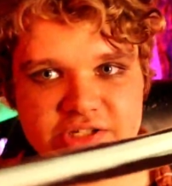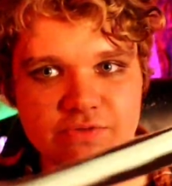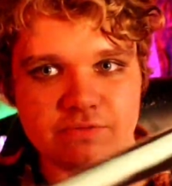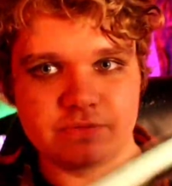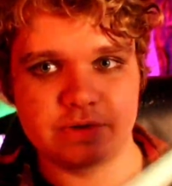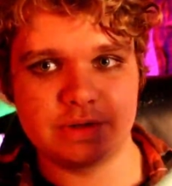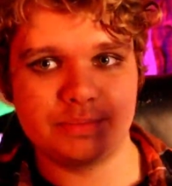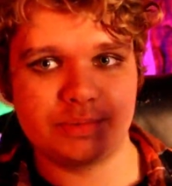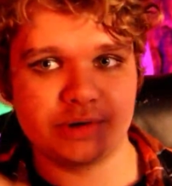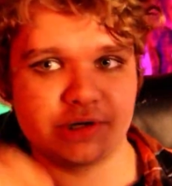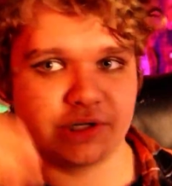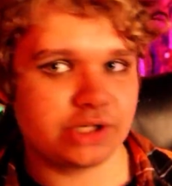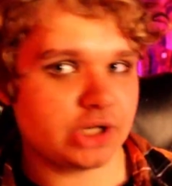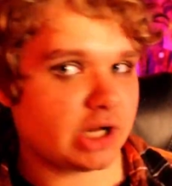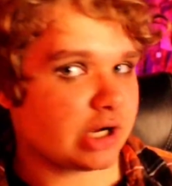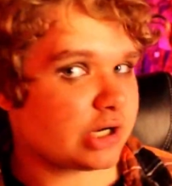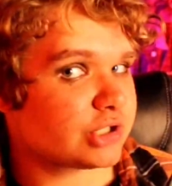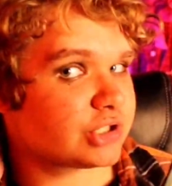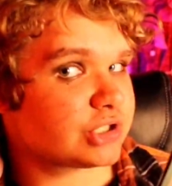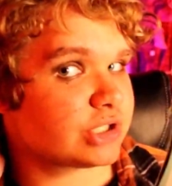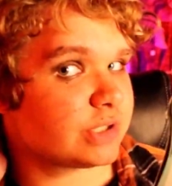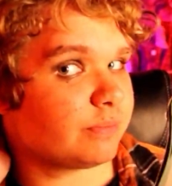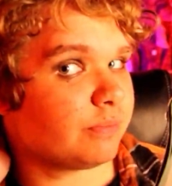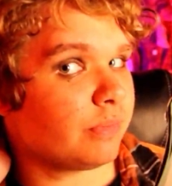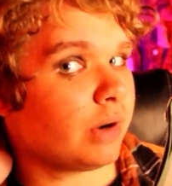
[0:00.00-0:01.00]
a
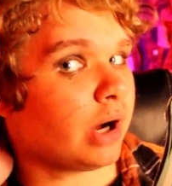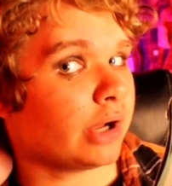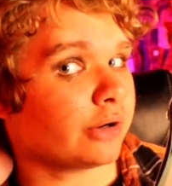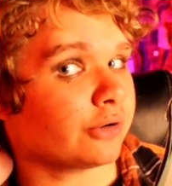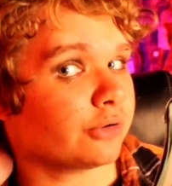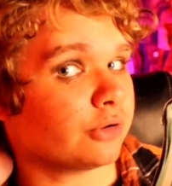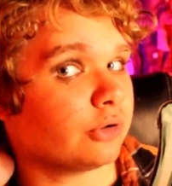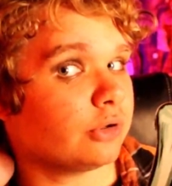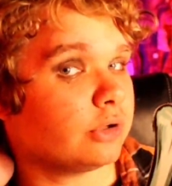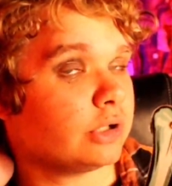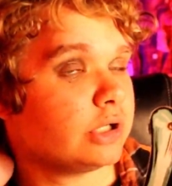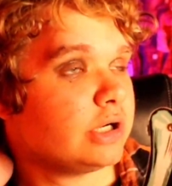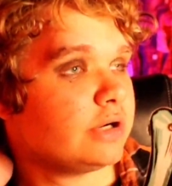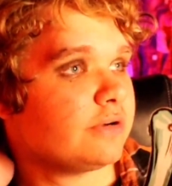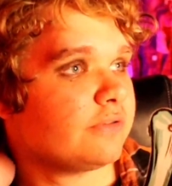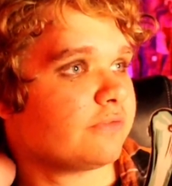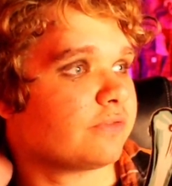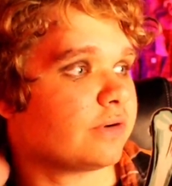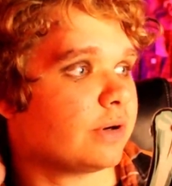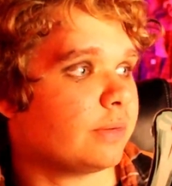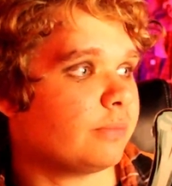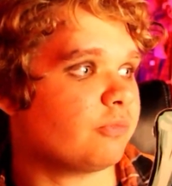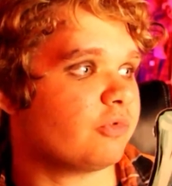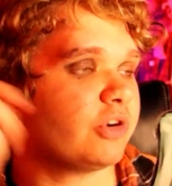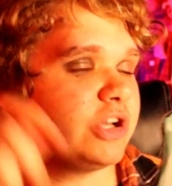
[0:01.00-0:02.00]
reproduction model
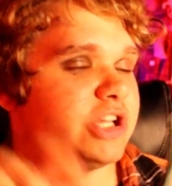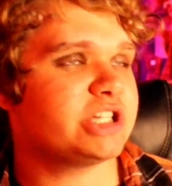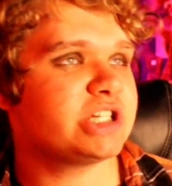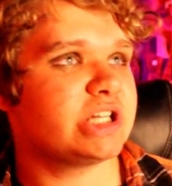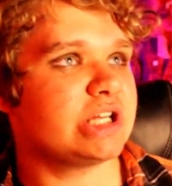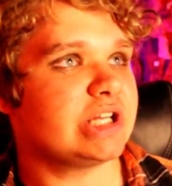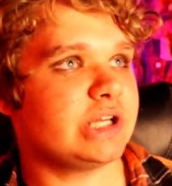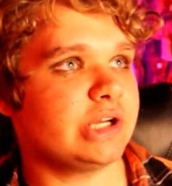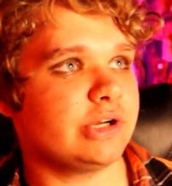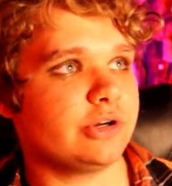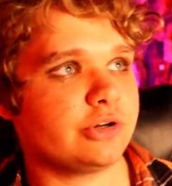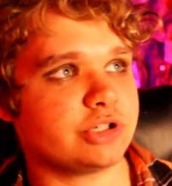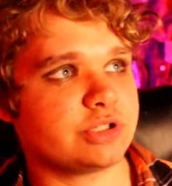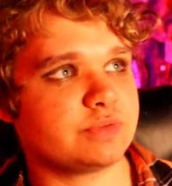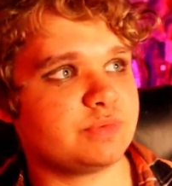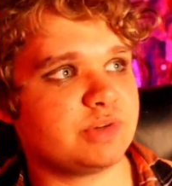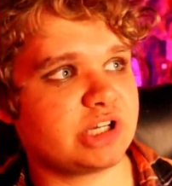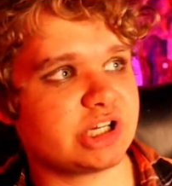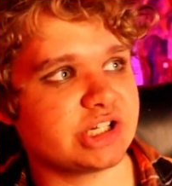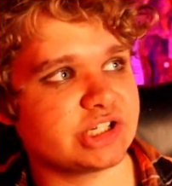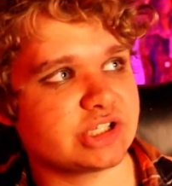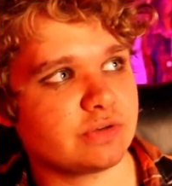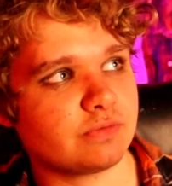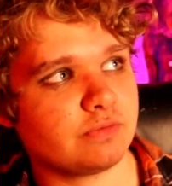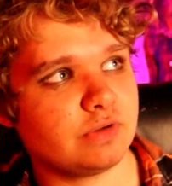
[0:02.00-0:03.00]
from recent years
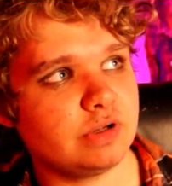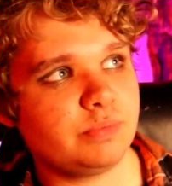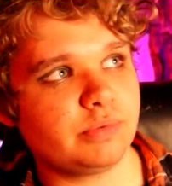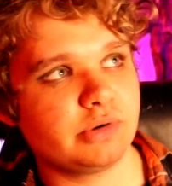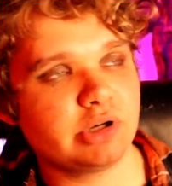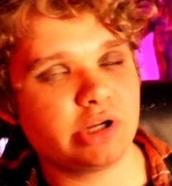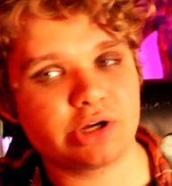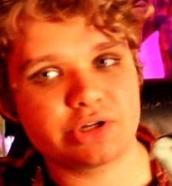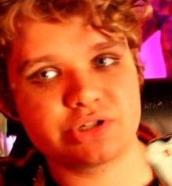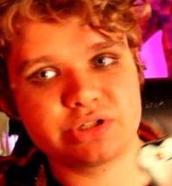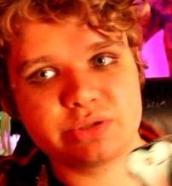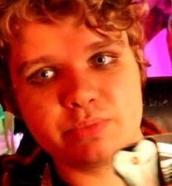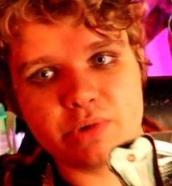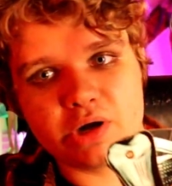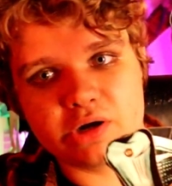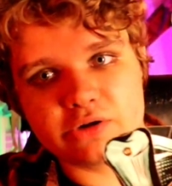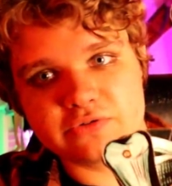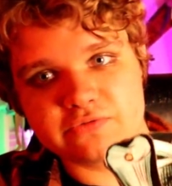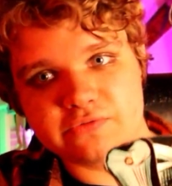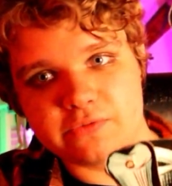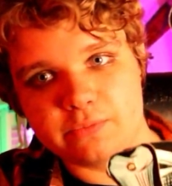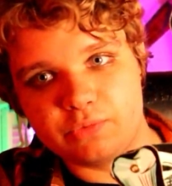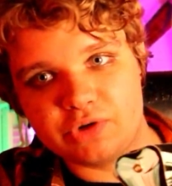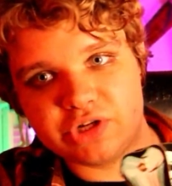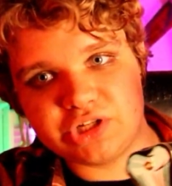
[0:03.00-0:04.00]
because the reproduction
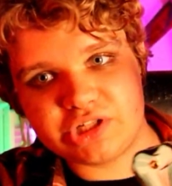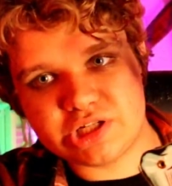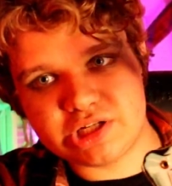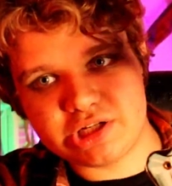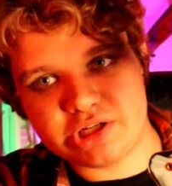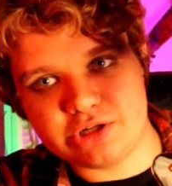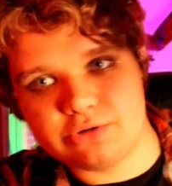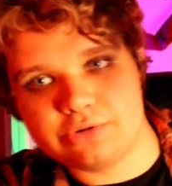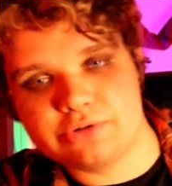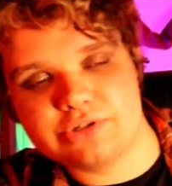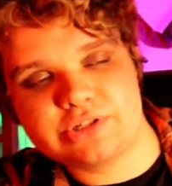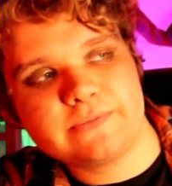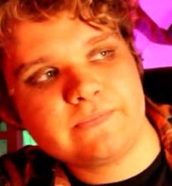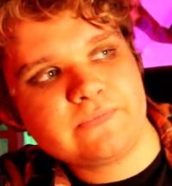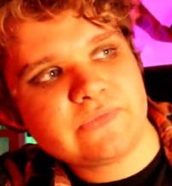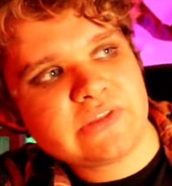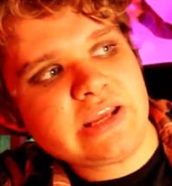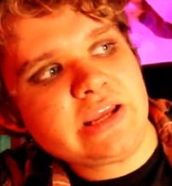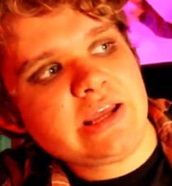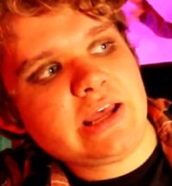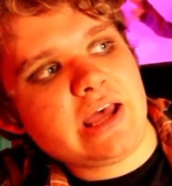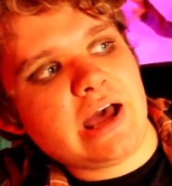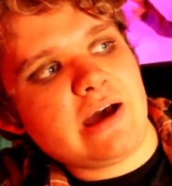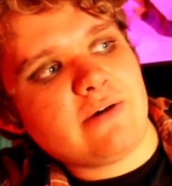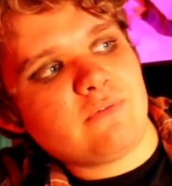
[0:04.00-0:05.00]
models from recent years
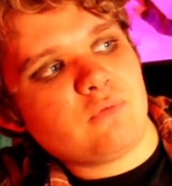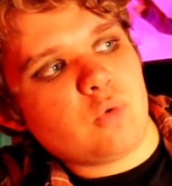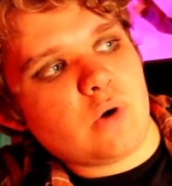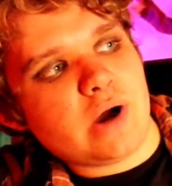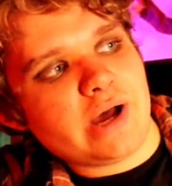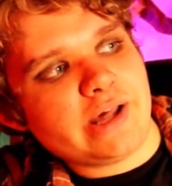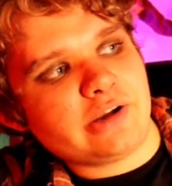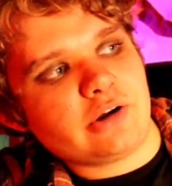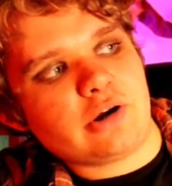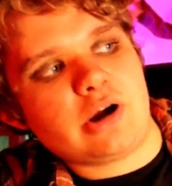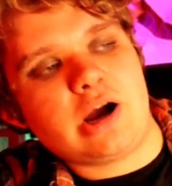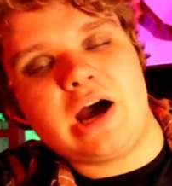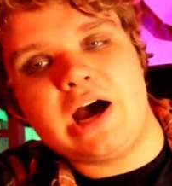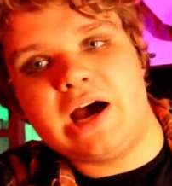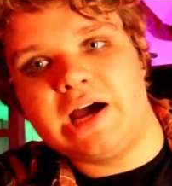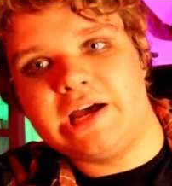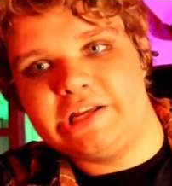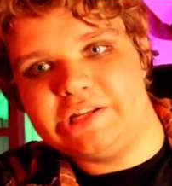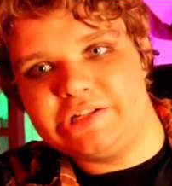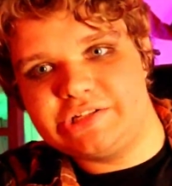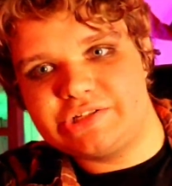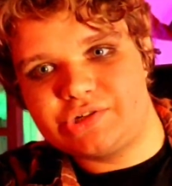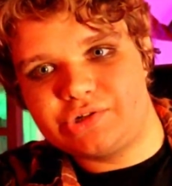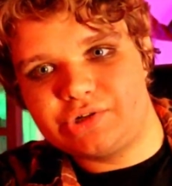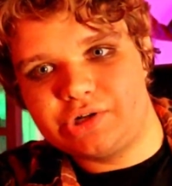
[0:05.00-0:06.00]
have wider
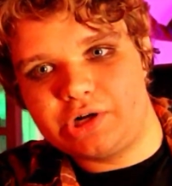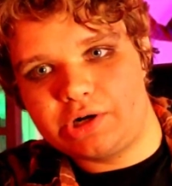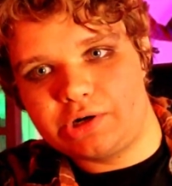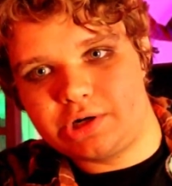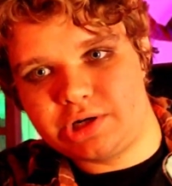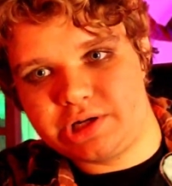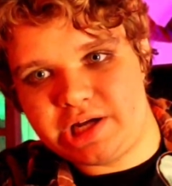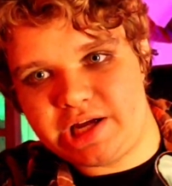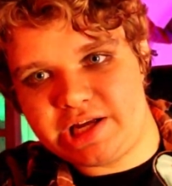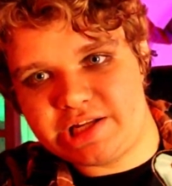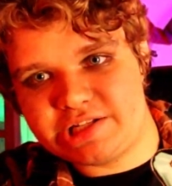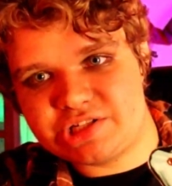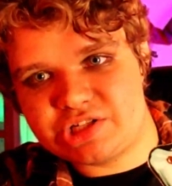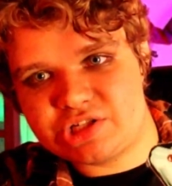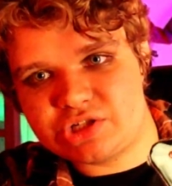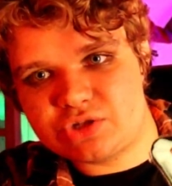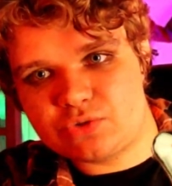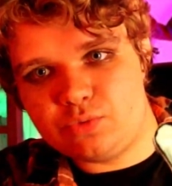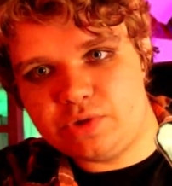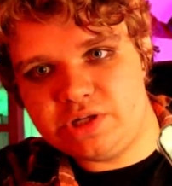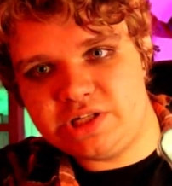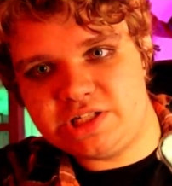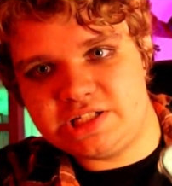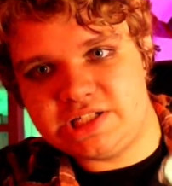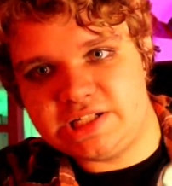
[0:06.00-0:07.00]
eyes. They're not as
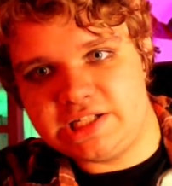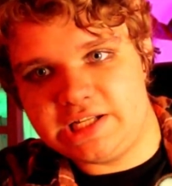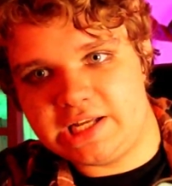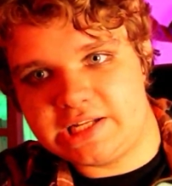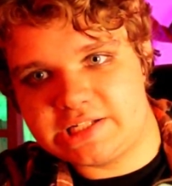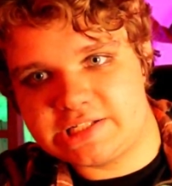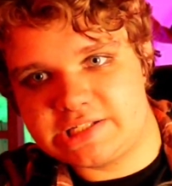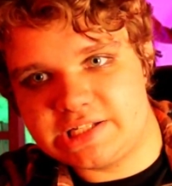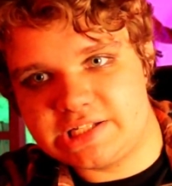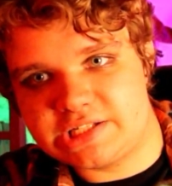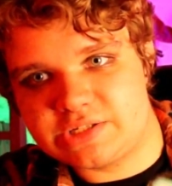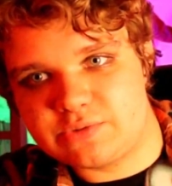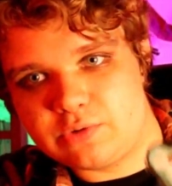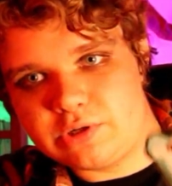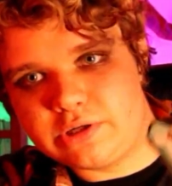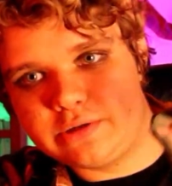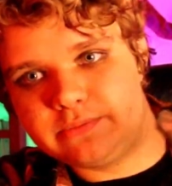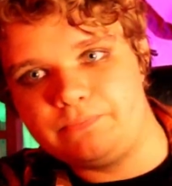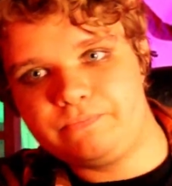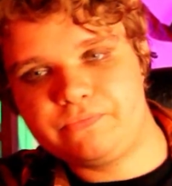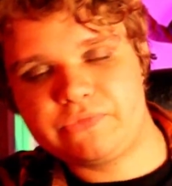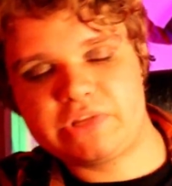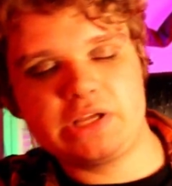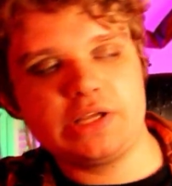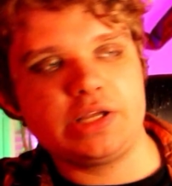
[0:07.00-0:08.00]
squinty as this one.
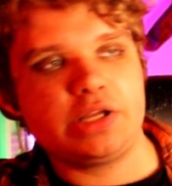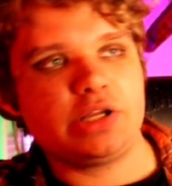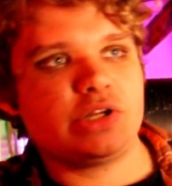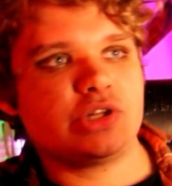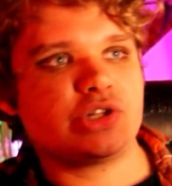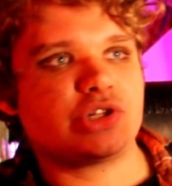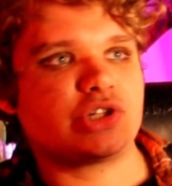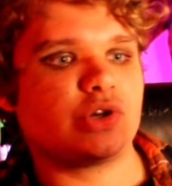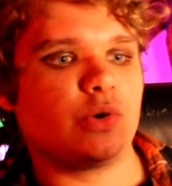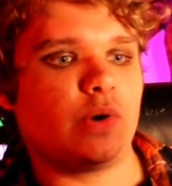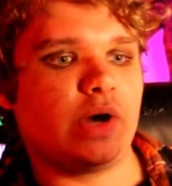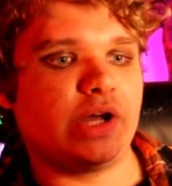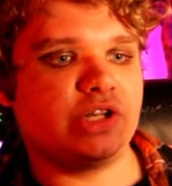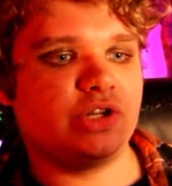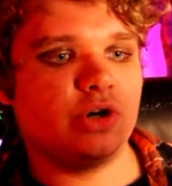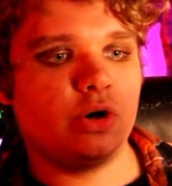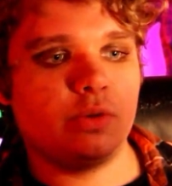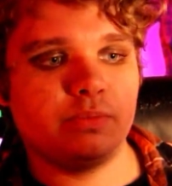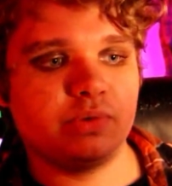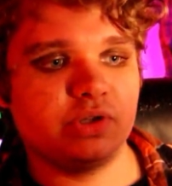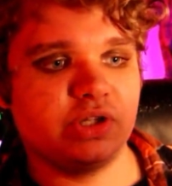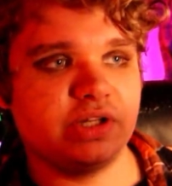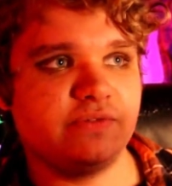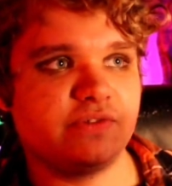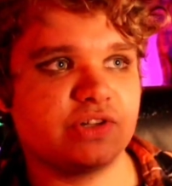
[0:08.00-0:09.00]
So I
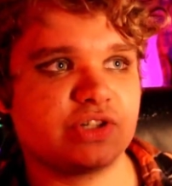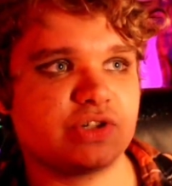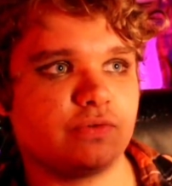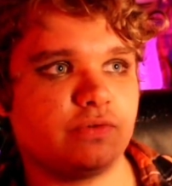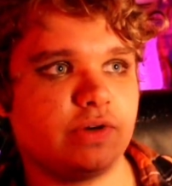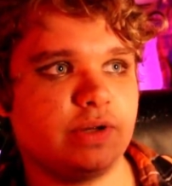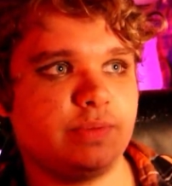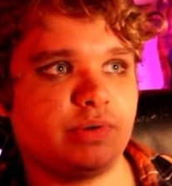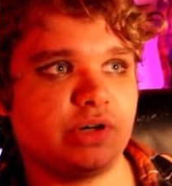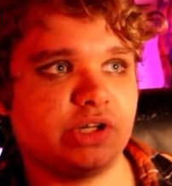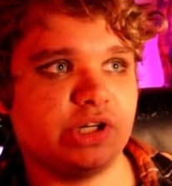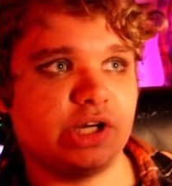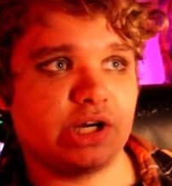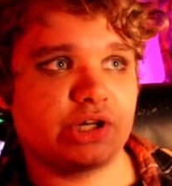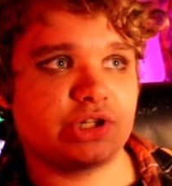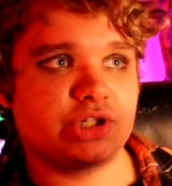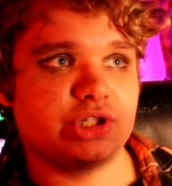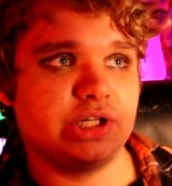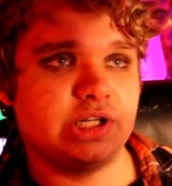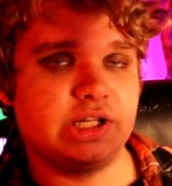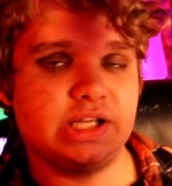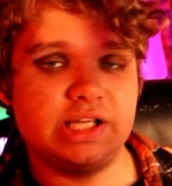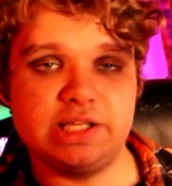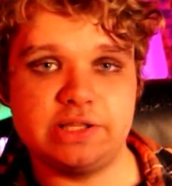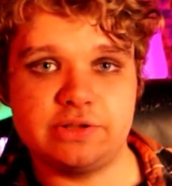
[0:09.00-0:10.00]
don't believe it's a
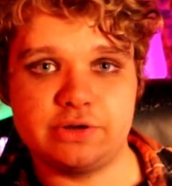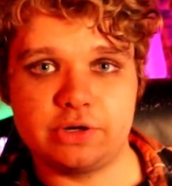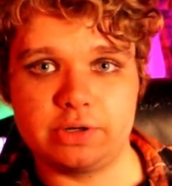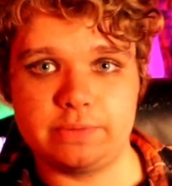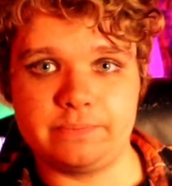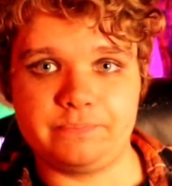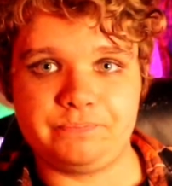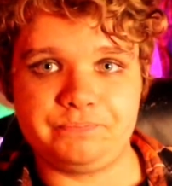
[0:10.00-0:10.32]
reproduction either.